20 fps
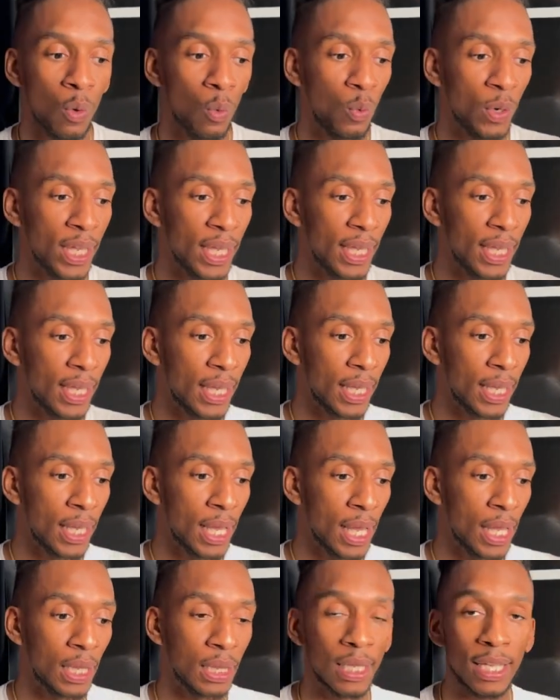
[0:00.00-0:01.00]
we
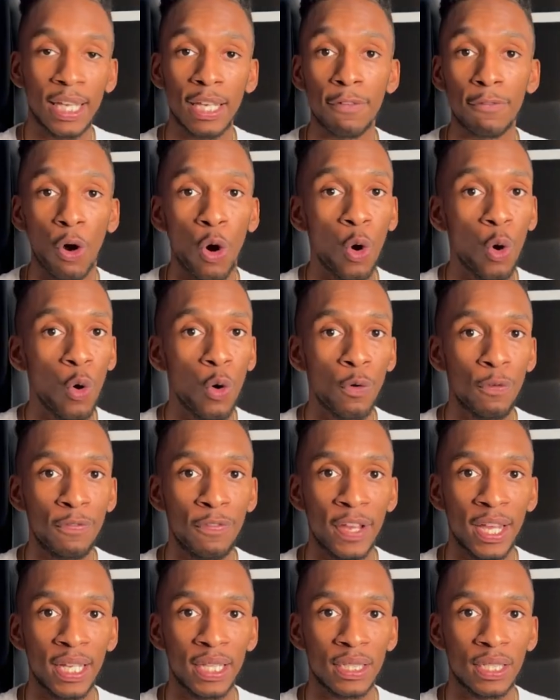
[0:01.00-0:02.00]
leave old
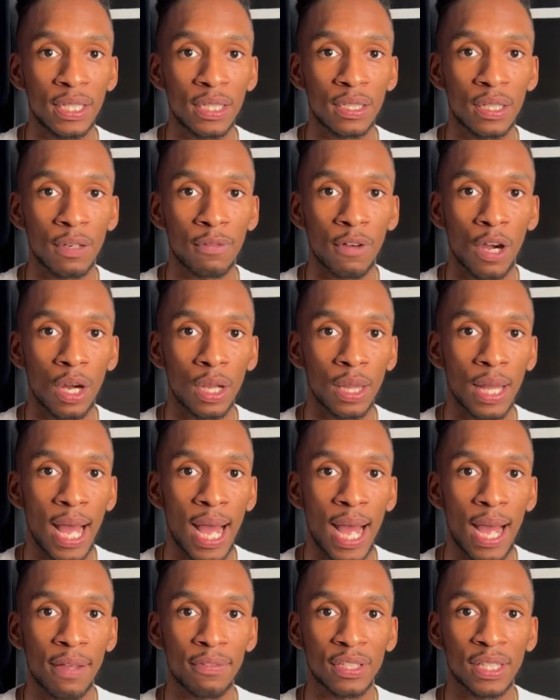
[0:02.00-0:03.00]
phases of our
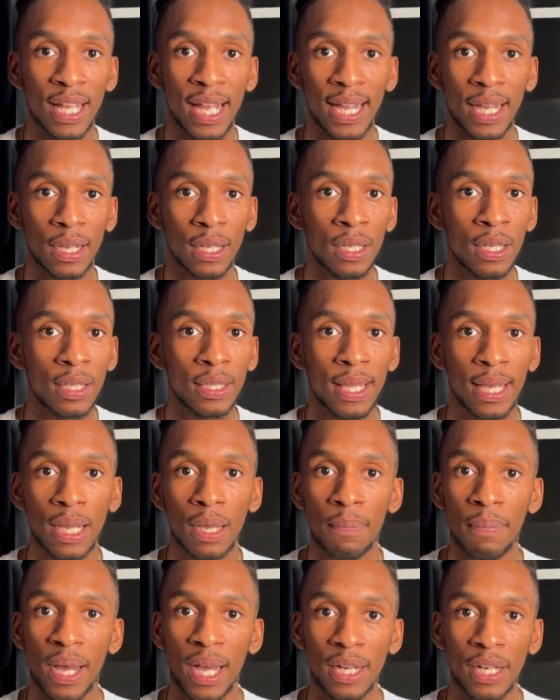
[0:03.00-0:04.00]
lives like Think
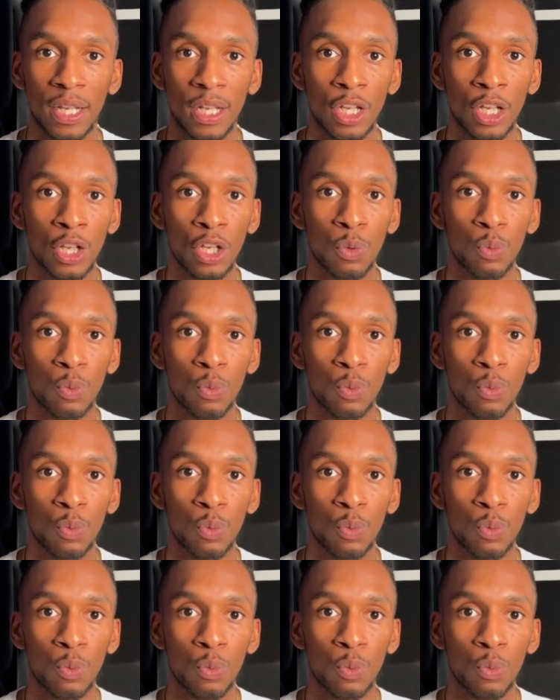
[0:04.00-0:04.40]
about it.